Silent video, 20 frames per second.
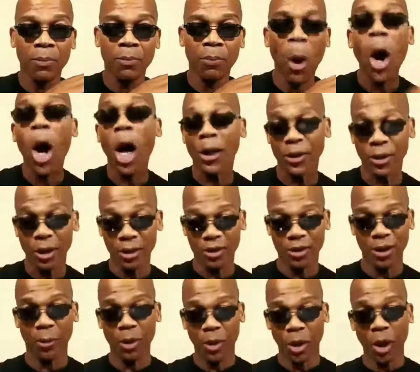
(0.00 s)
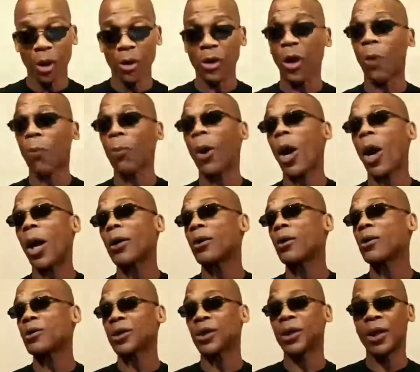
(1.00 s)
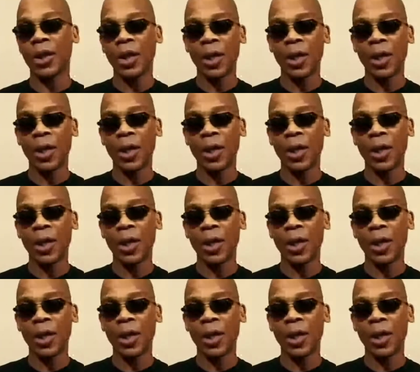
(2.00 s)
partners. I'm going to call y'all partners.